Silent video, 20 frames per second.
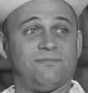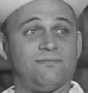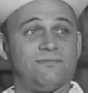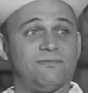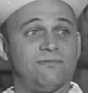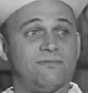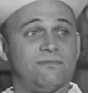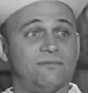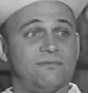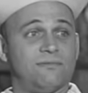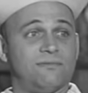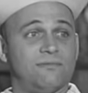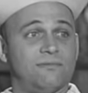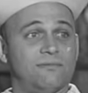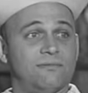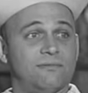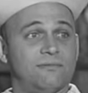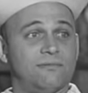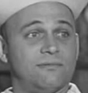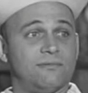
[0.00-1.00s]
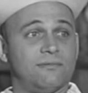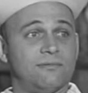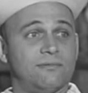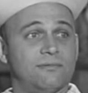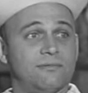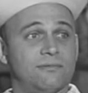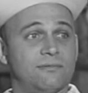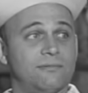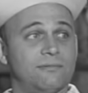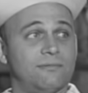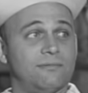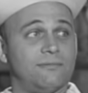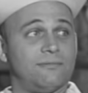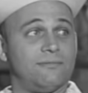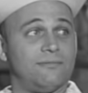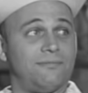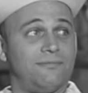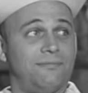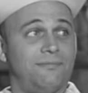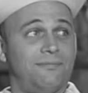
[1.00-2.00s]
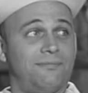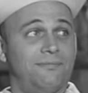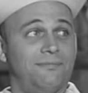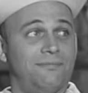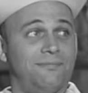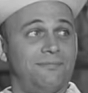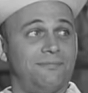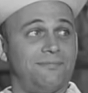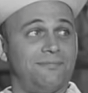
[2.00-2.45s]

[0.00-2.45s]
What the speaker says: The person shown says nothing.